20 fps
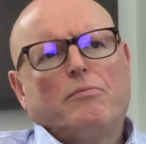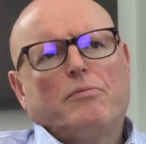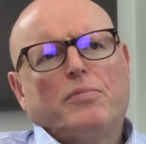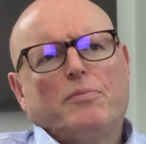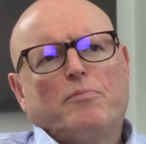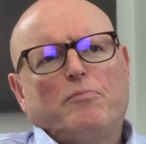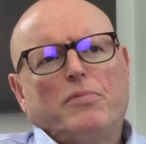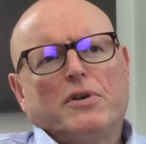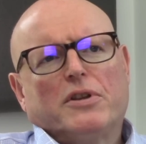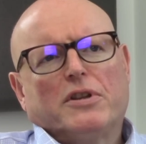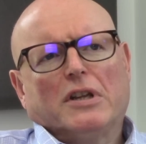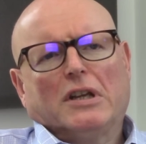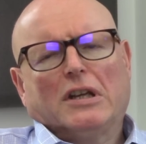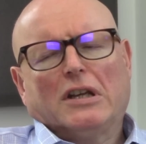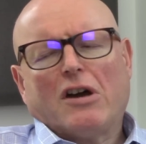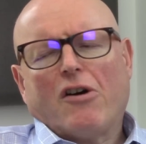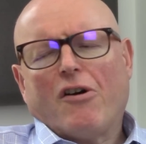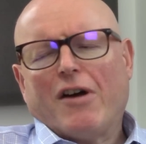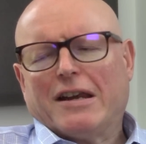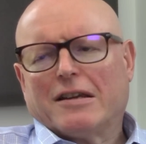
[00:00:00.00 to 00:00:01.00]
But the
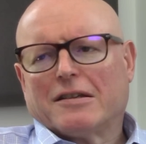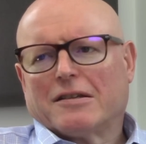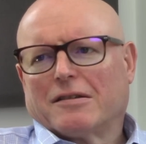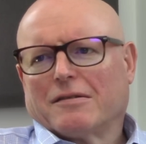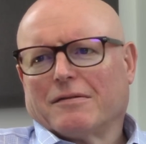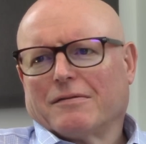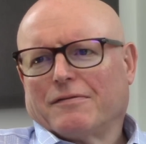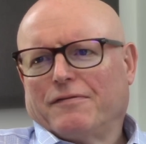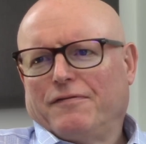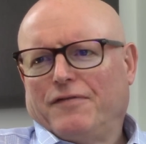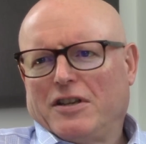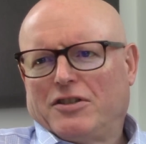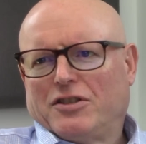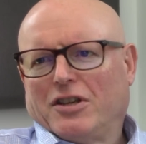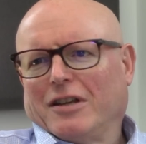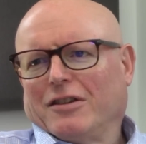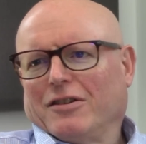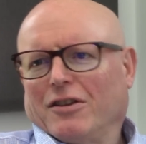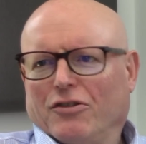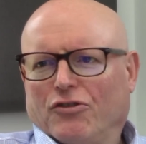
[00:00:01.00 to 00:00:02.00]
light
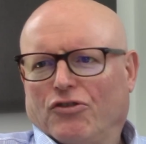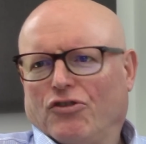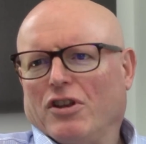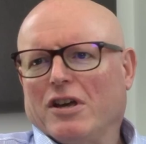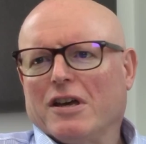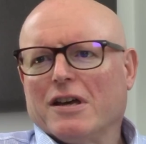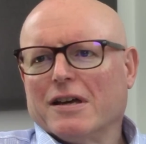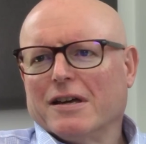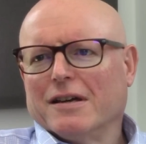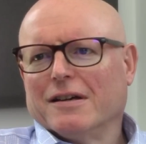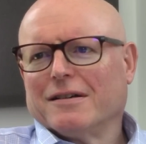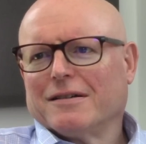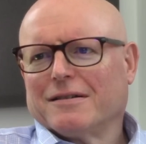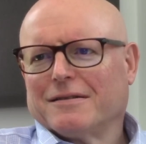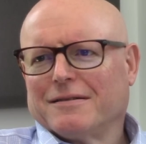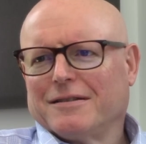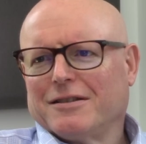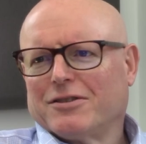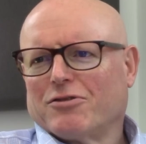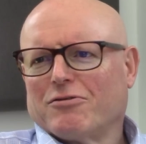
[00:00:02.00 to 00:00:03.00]
fitting that's there,
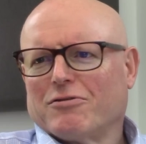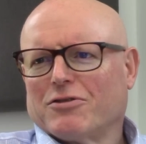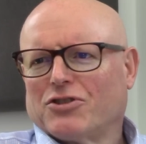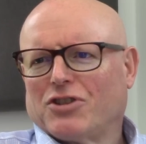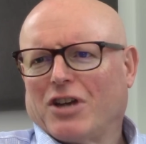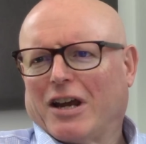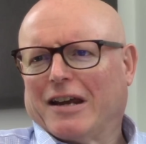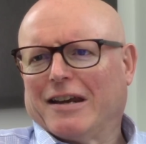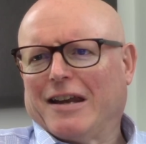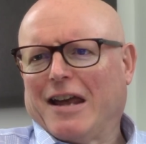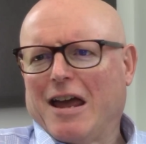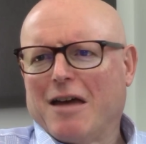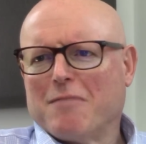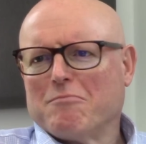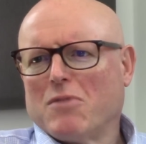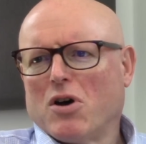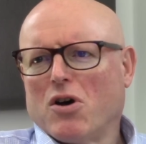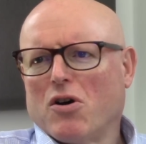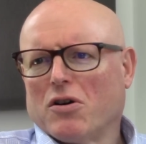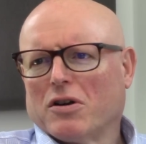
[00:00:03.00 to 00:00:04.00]
is there a second-hand
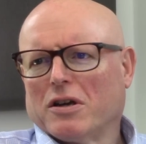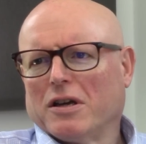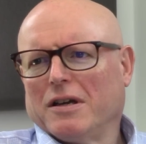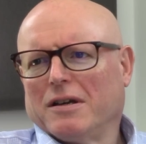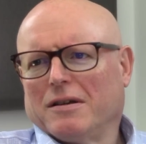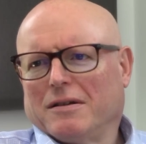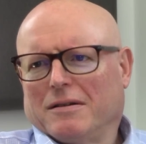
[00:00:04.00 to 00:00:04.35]
market?